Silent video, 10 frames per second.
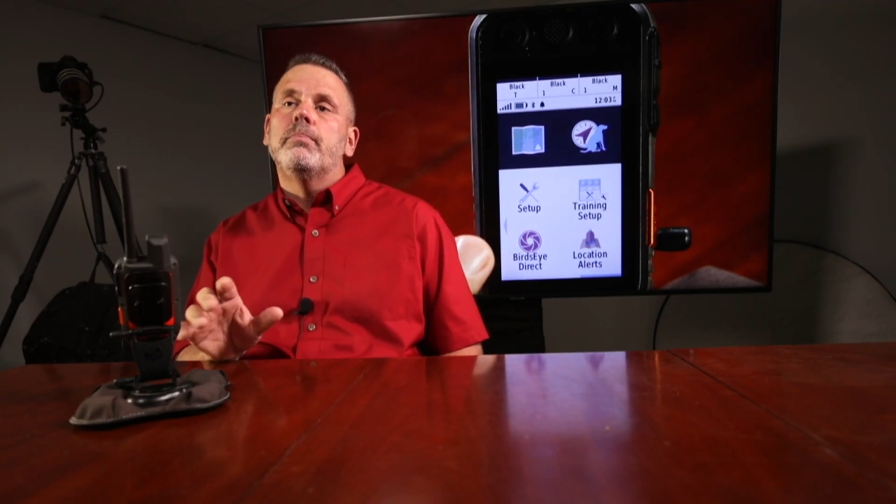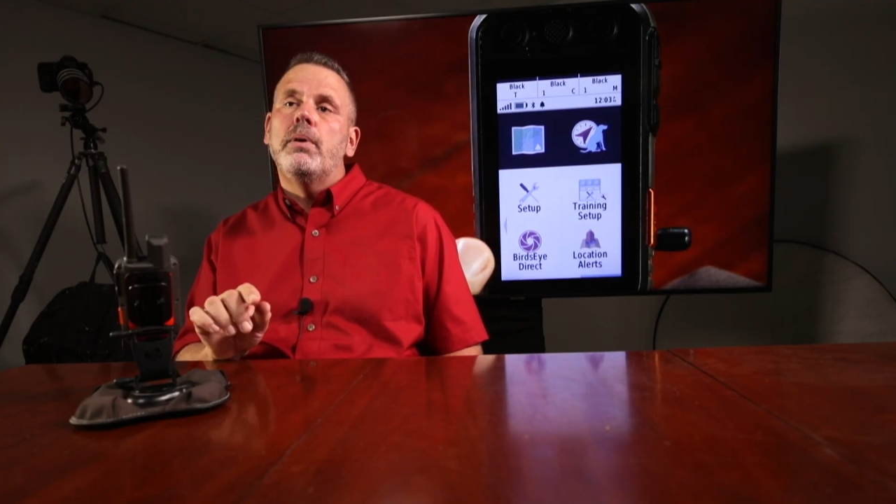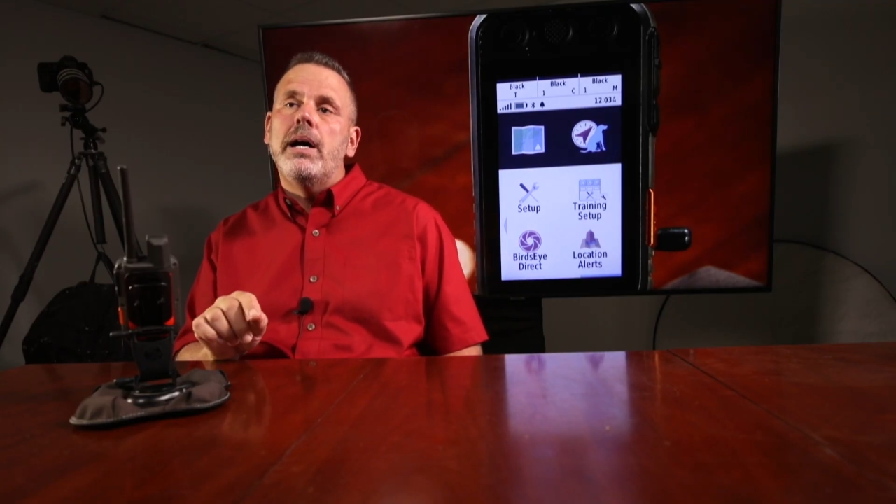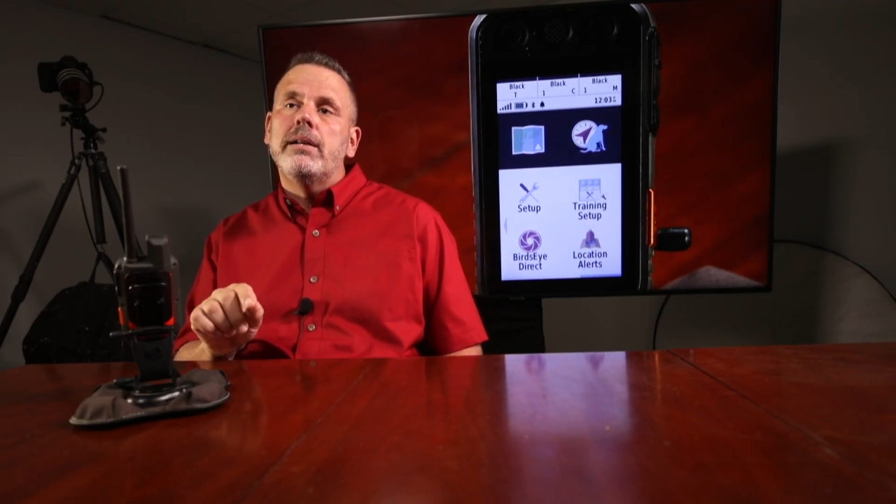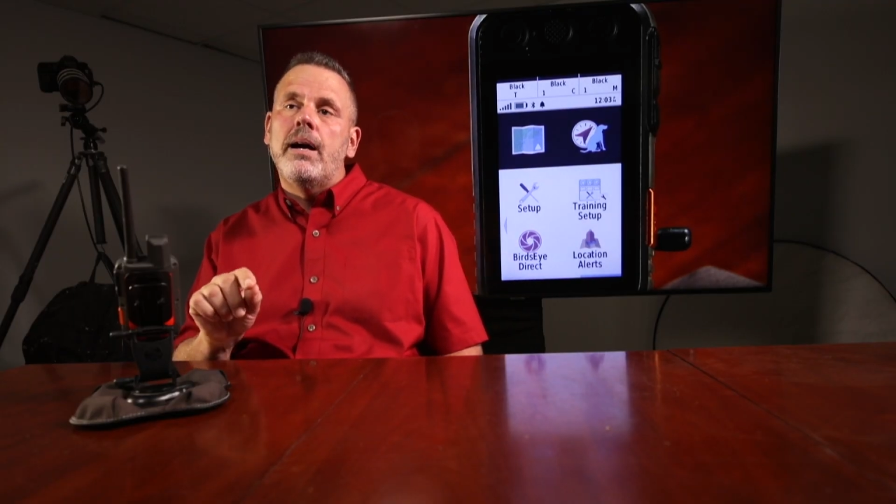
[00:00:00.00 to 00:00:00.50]

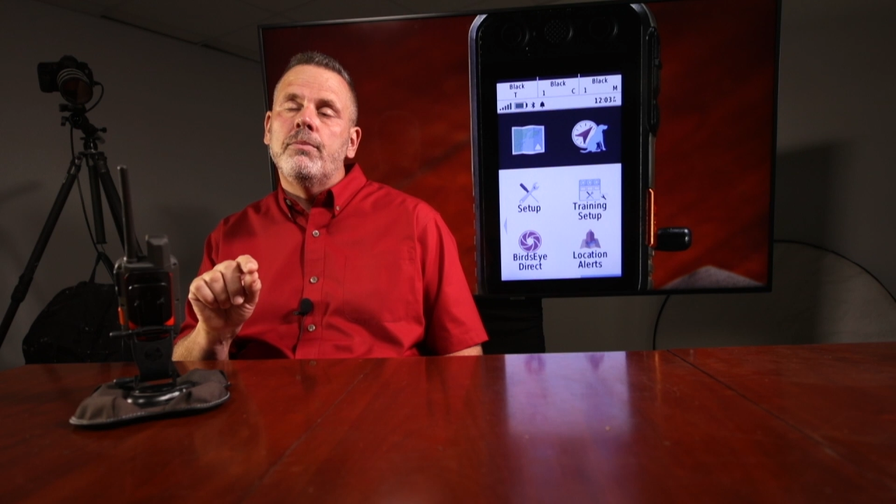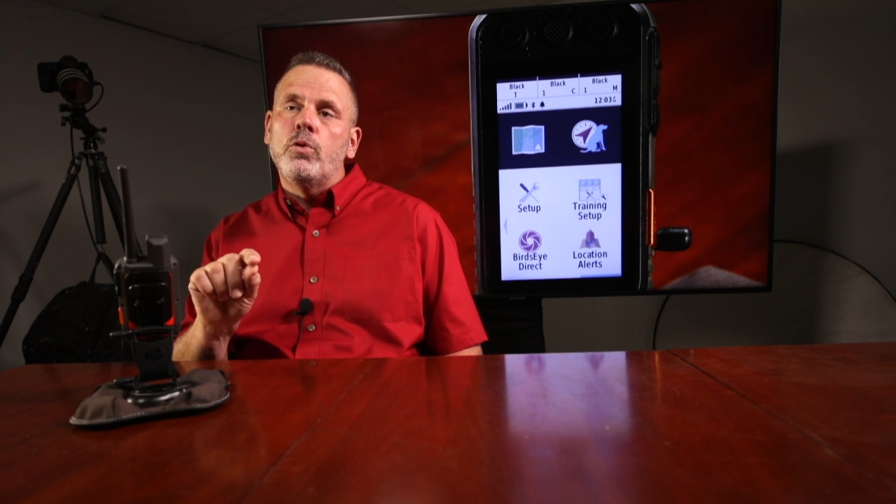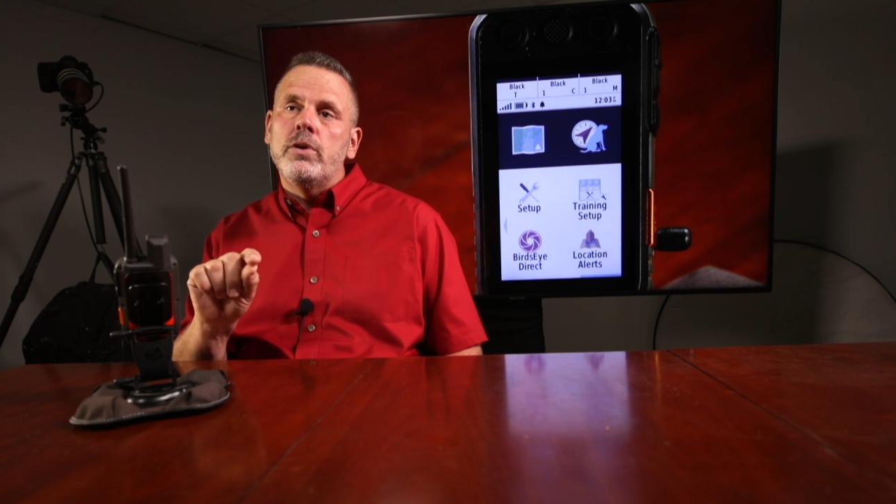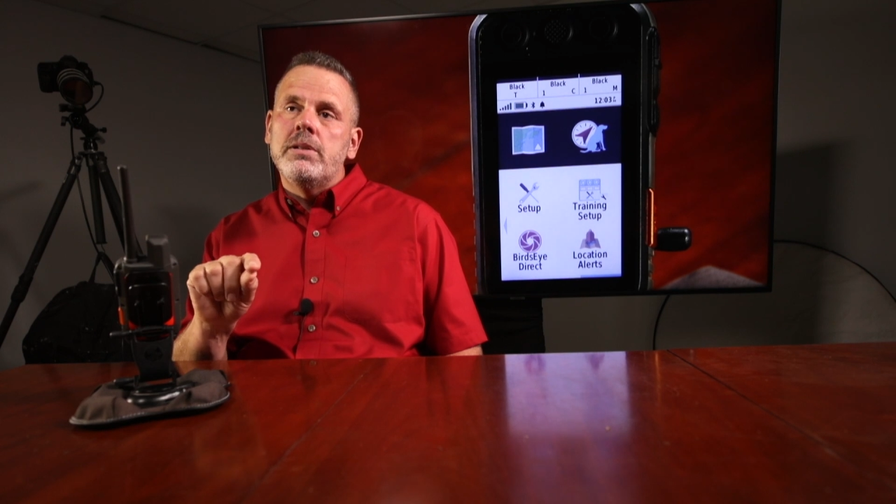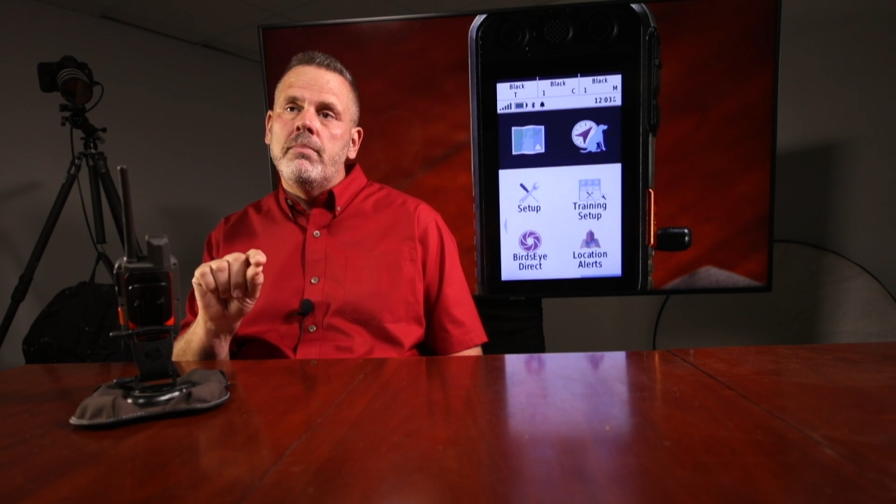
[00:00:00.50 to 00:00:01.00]
but I'm
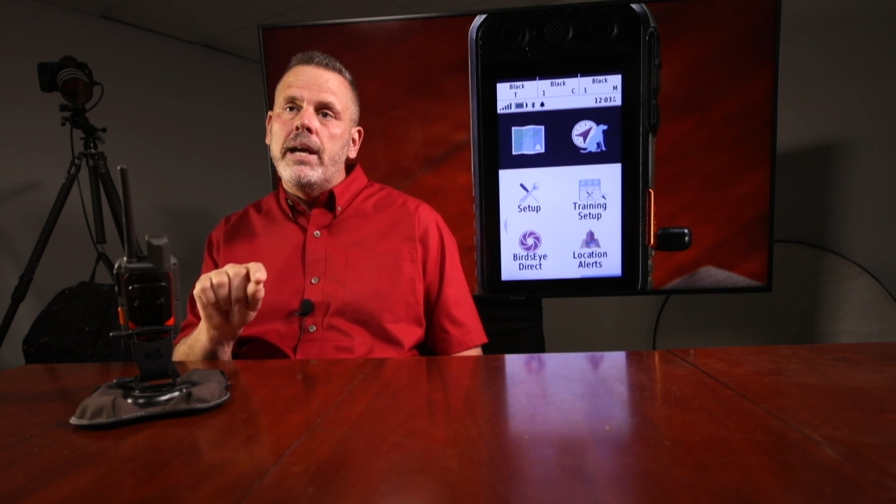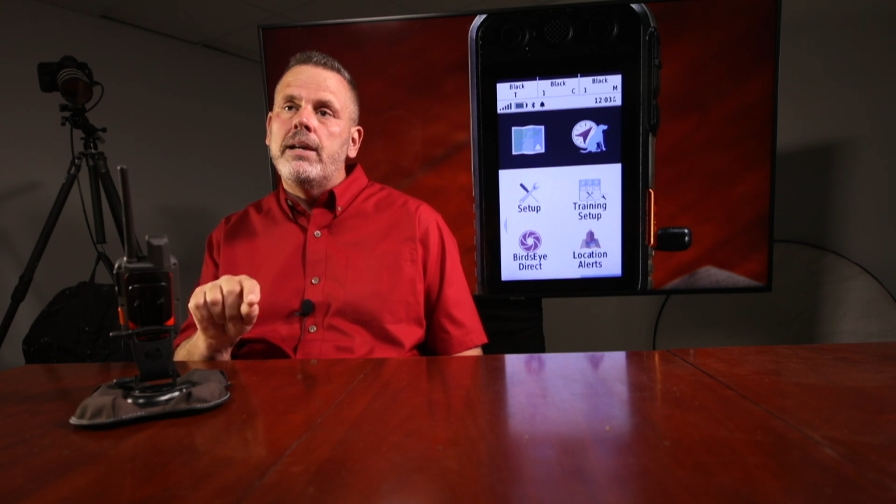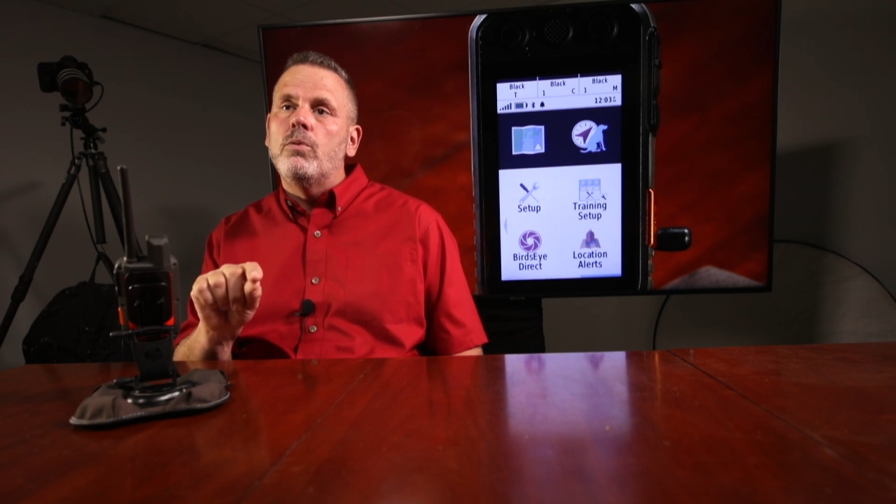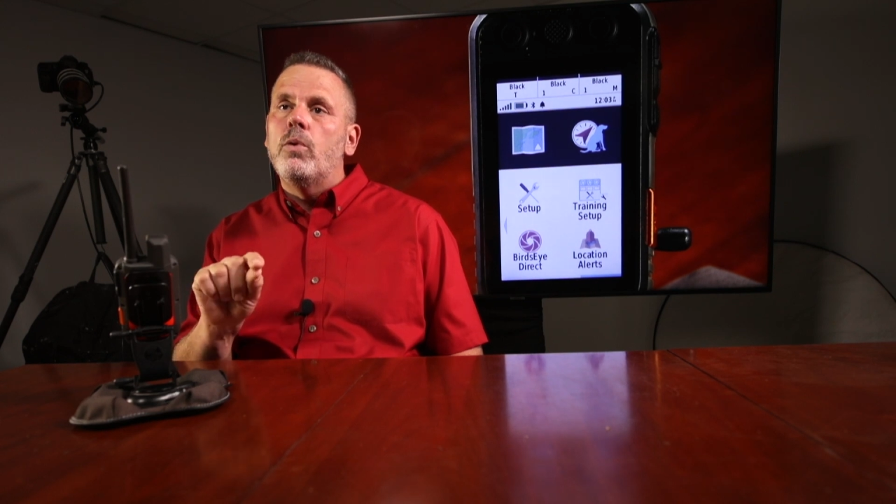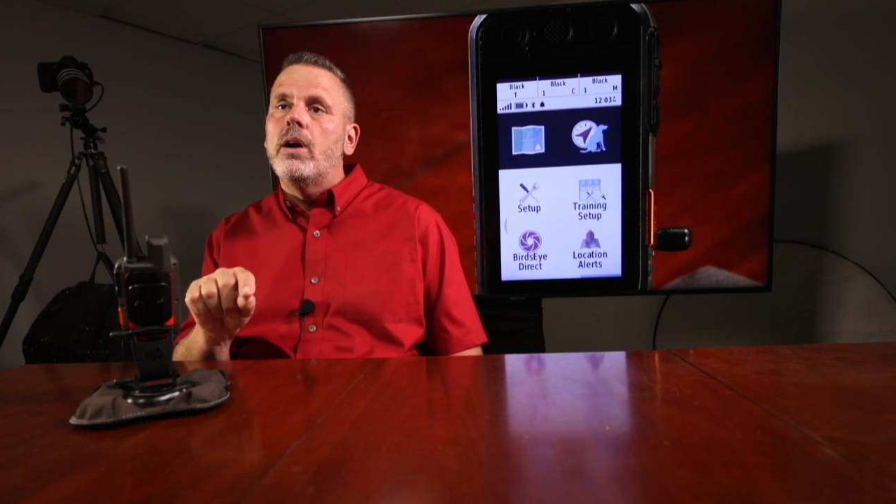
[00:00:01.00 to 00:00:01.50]
going to make
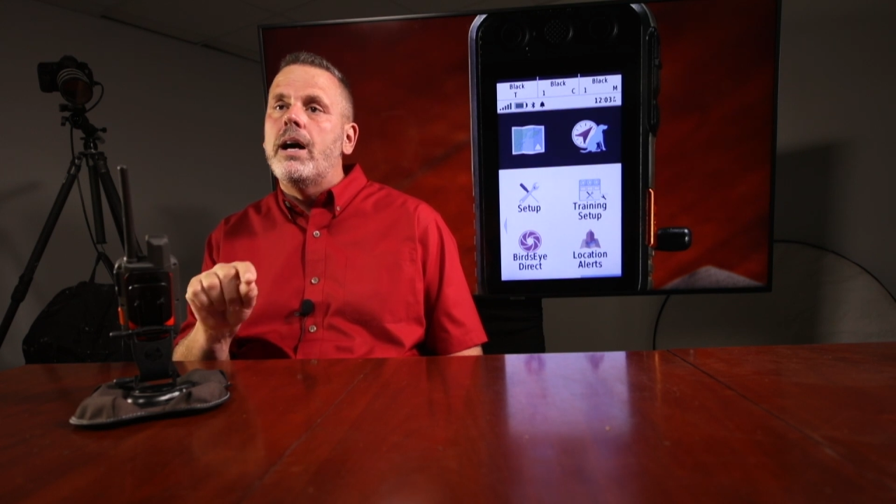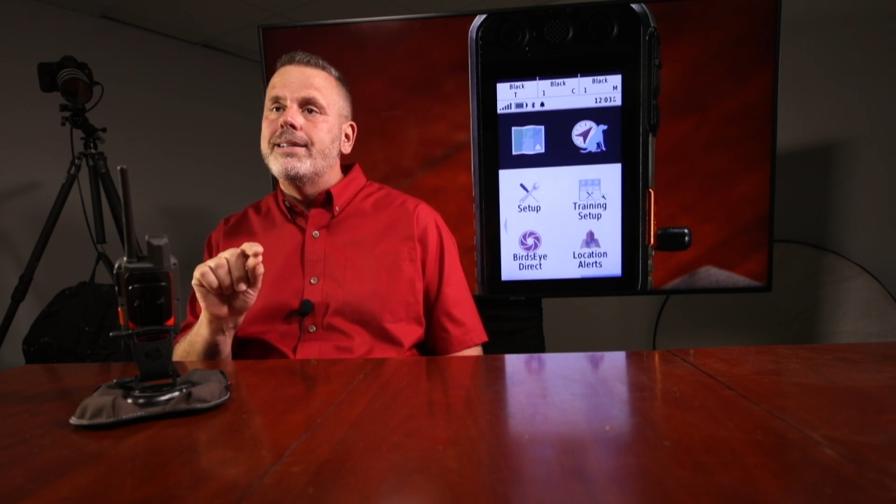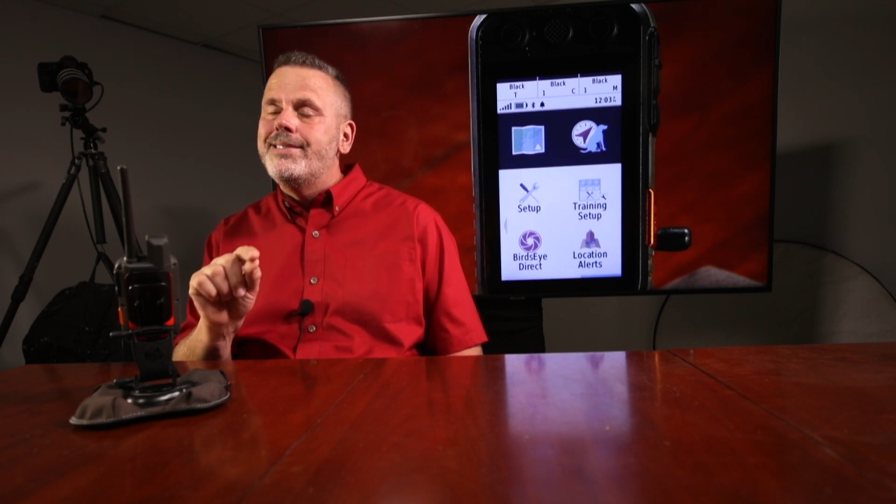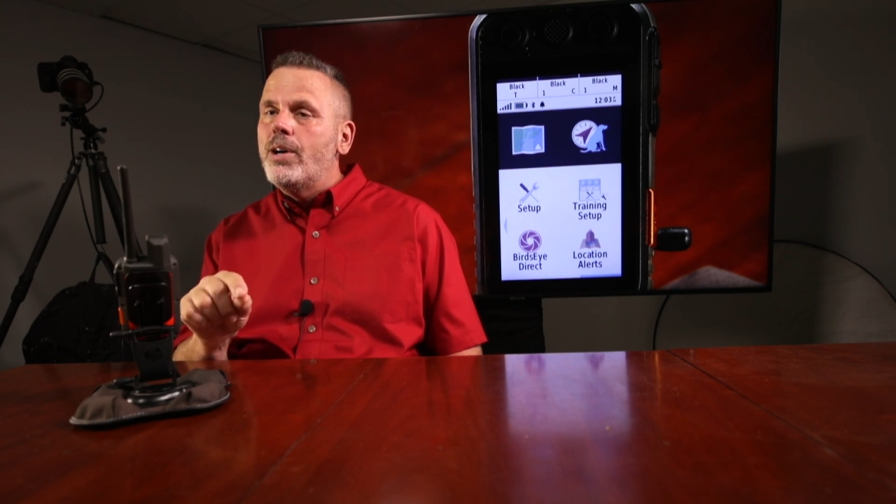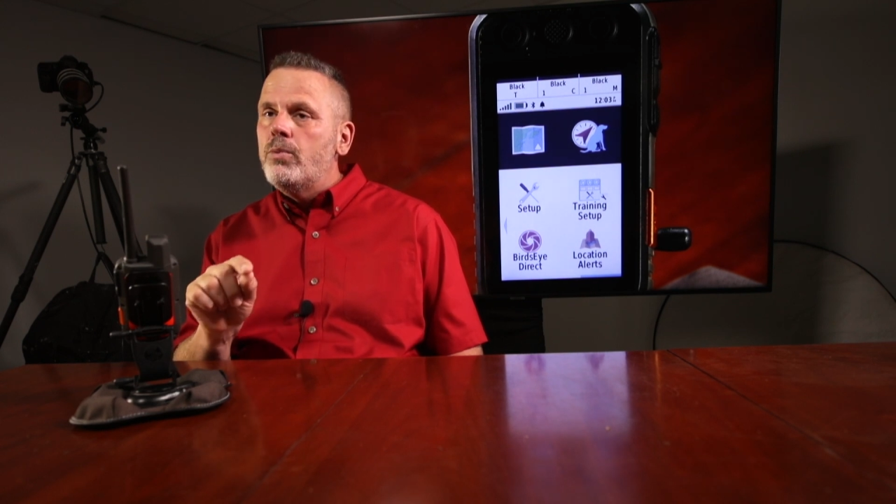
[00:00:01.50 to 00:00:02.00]
it where I
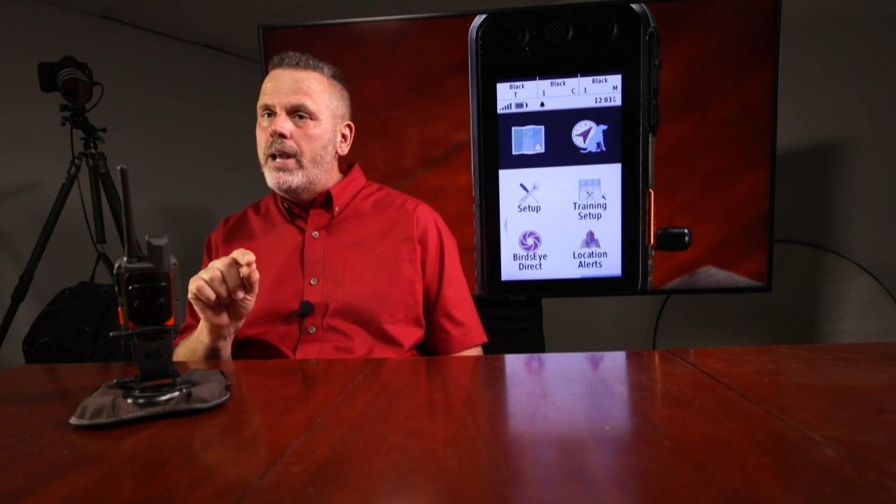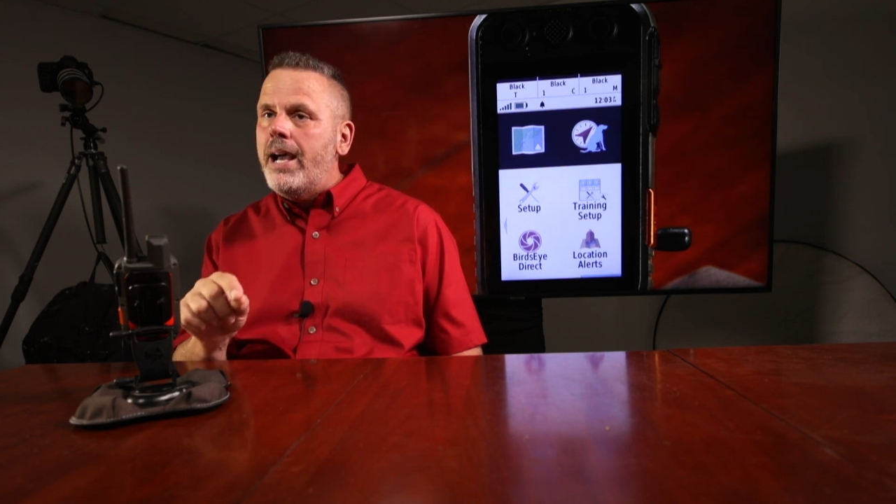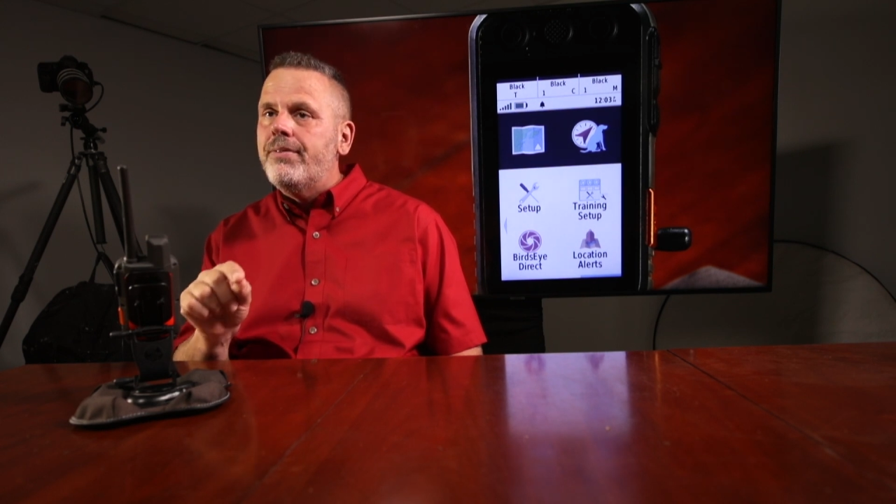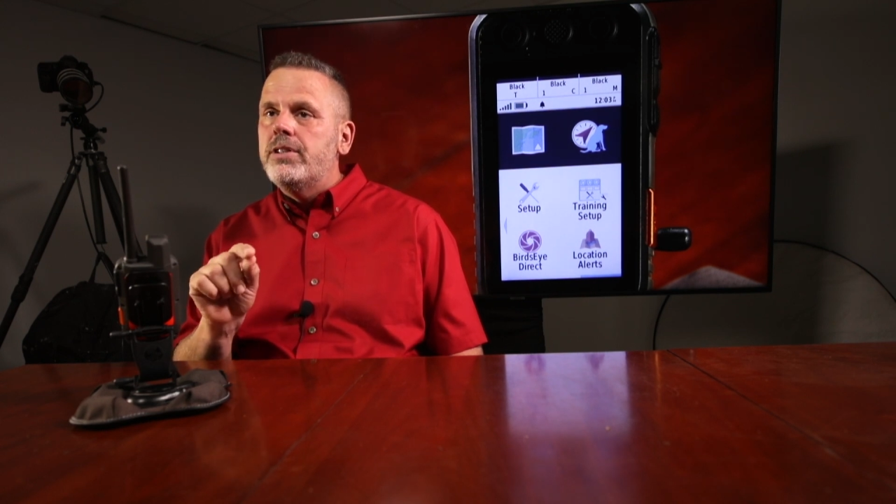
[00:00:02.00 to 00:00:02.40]
don't have